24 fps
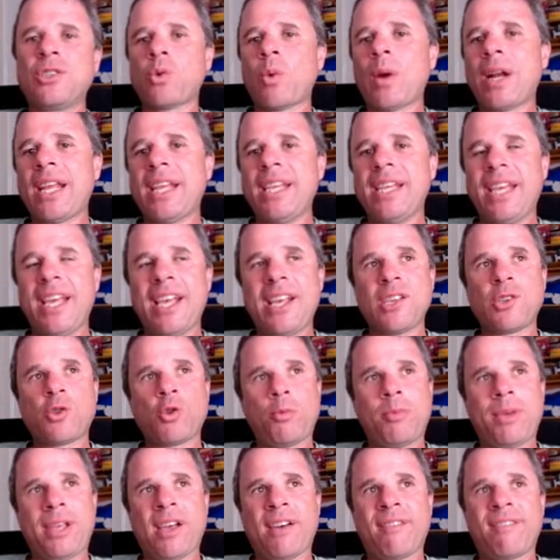20 years will
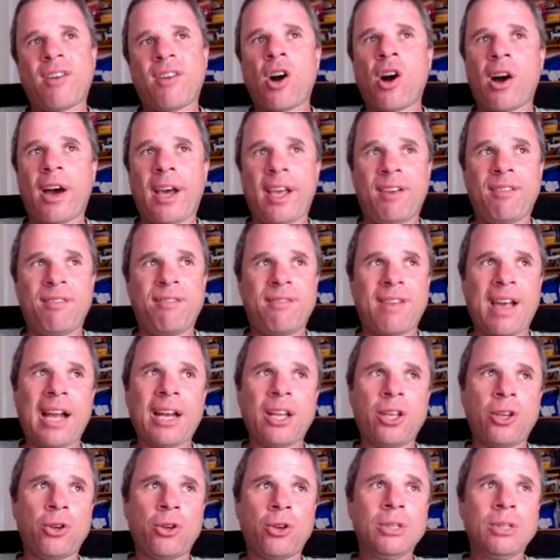be of higher
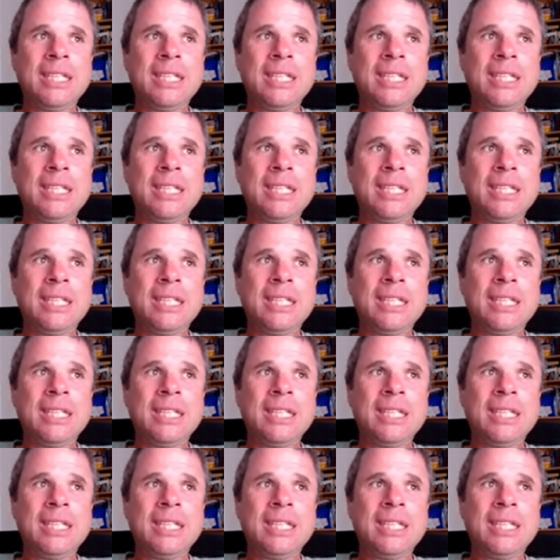value.